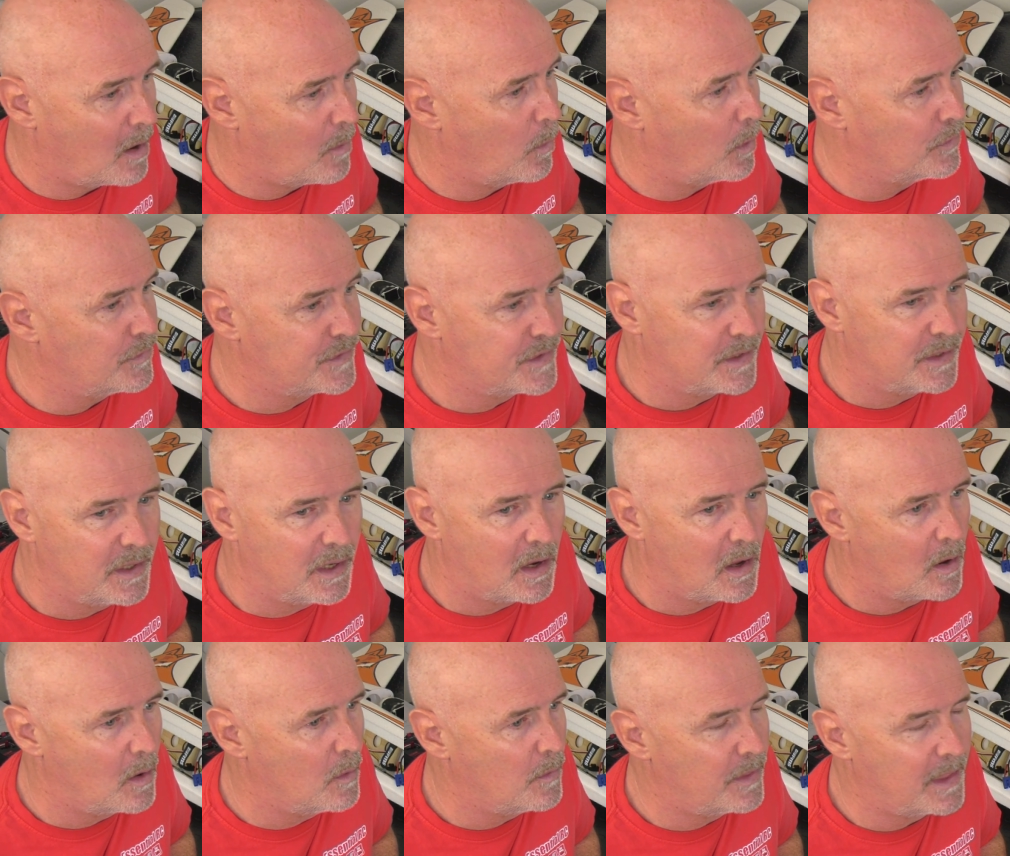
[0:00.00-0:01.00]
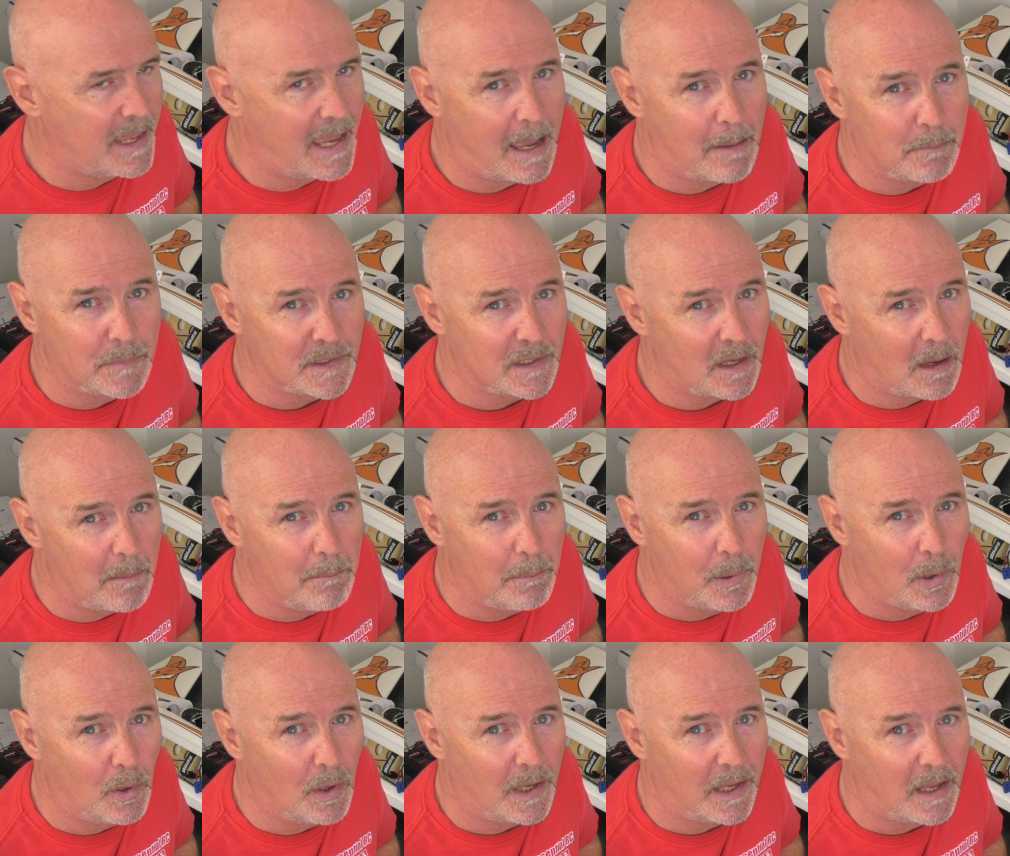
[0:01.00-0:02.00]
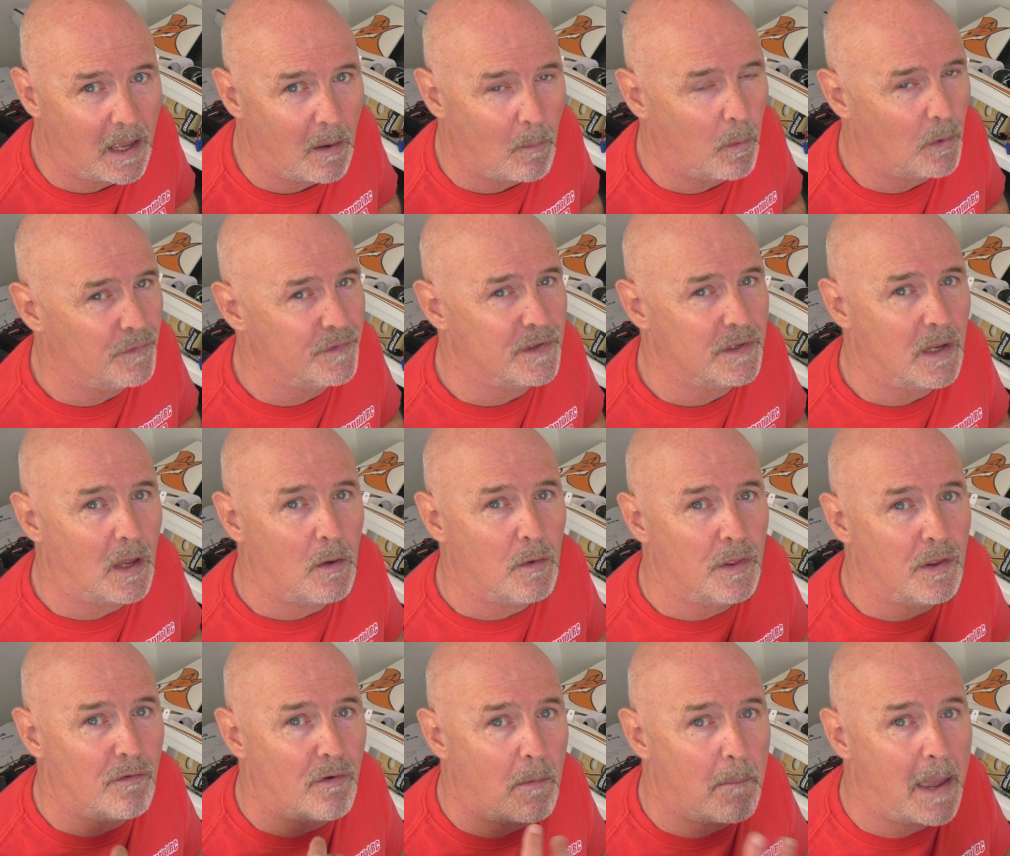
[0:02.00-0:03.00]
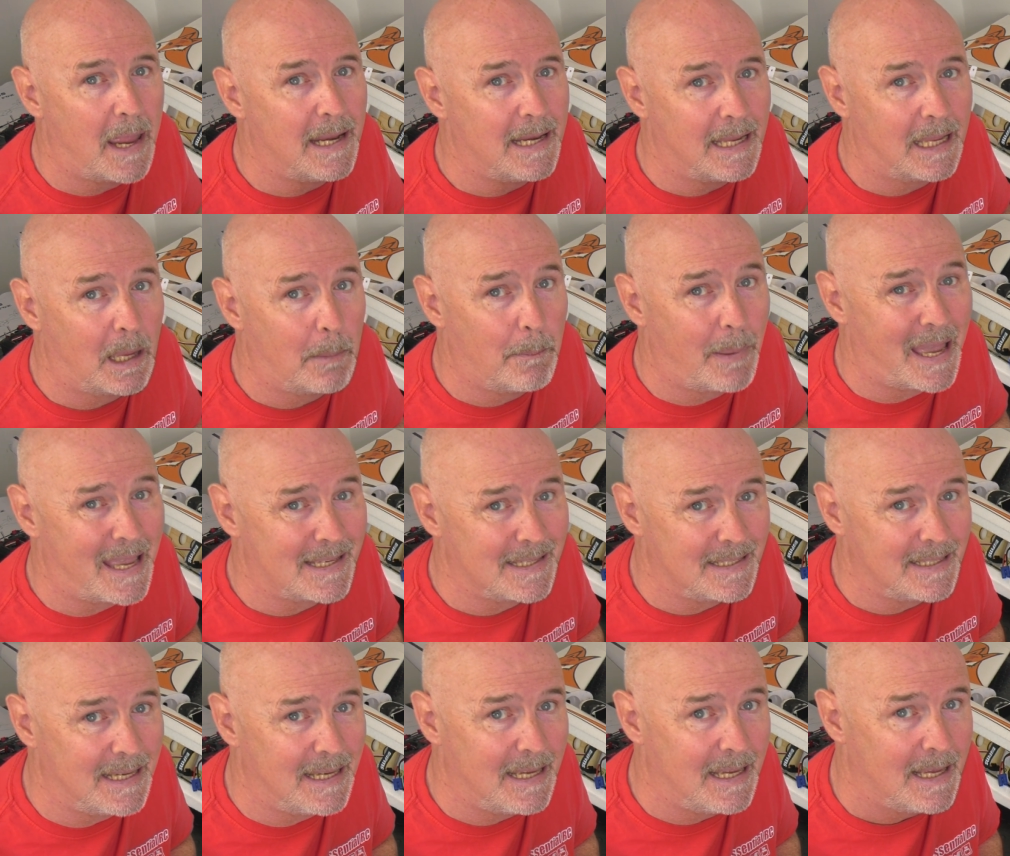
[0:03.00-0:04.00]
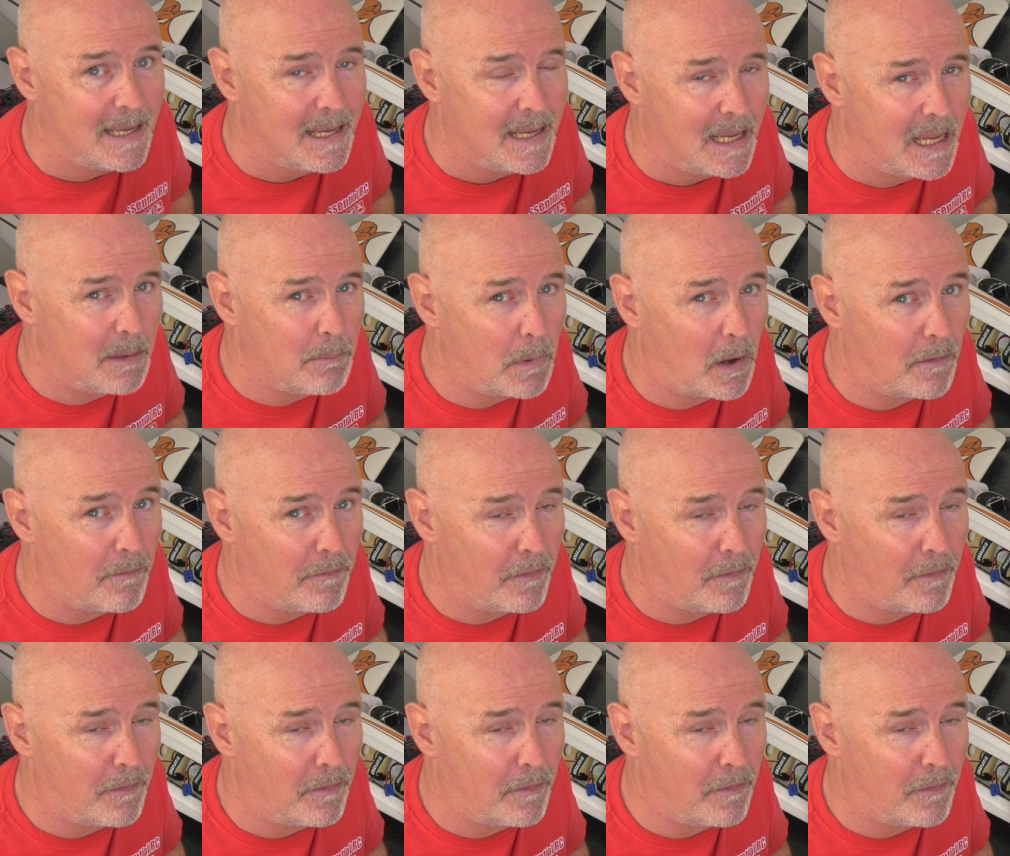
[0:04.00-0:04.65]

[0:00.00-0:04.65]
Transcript: I want to know the amps I'm pulling. I want to know the remaining capacity in my